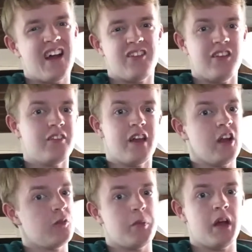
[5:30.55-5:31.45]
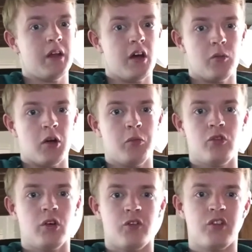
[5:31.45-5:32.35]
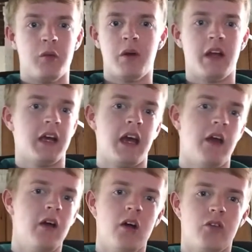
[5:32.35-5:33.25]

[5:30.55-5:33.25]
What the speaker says: and since then it's been Real Madrid obviously winning it